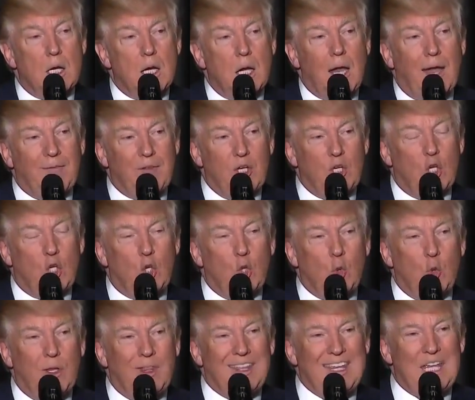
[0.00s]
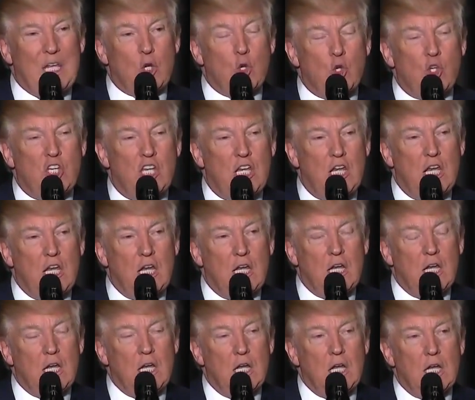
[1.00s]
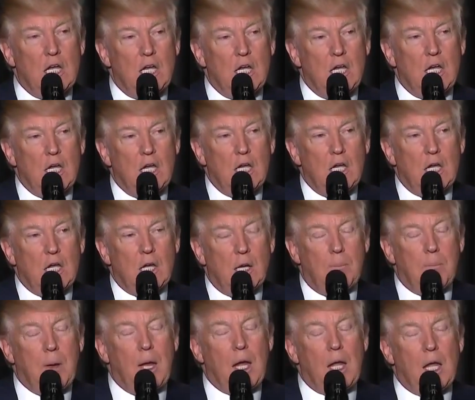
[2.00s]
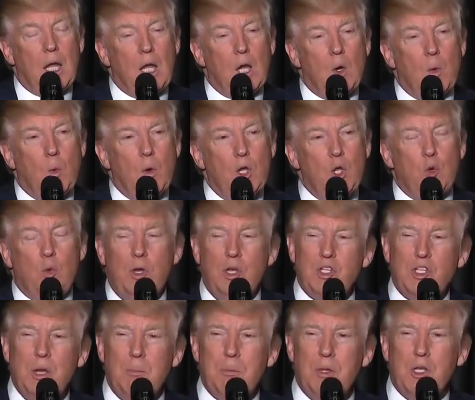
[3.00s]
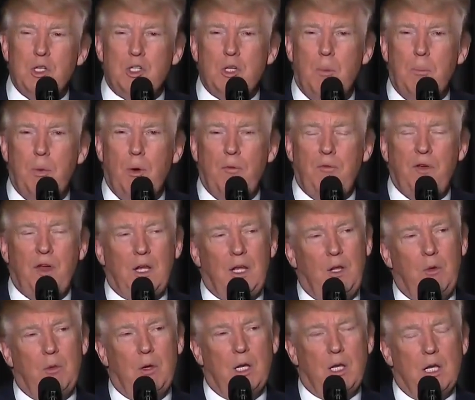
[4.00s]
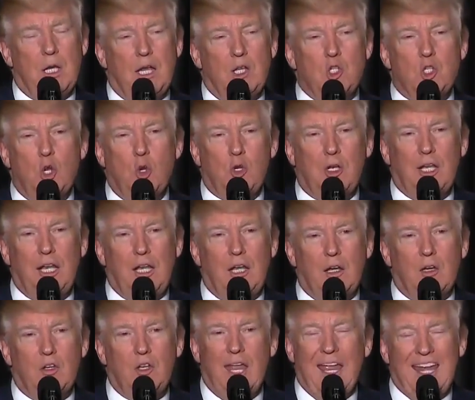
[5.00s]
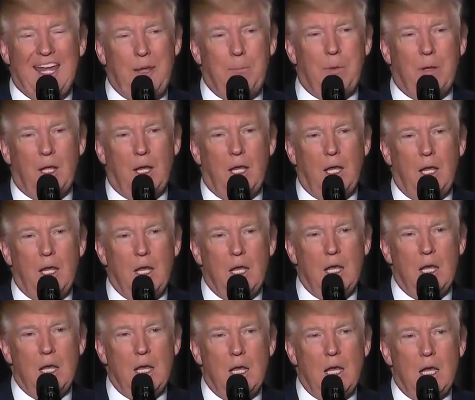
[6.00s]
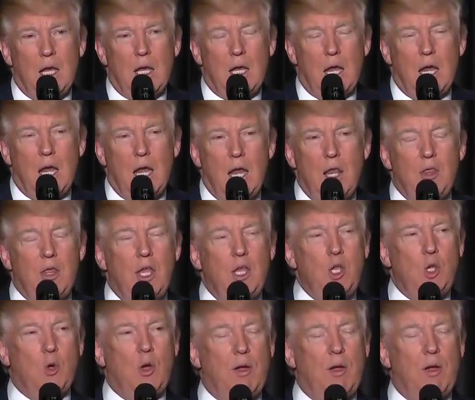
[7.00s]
having to do with he or she. But when you read something so perfectly written and so clear to anybody, and then you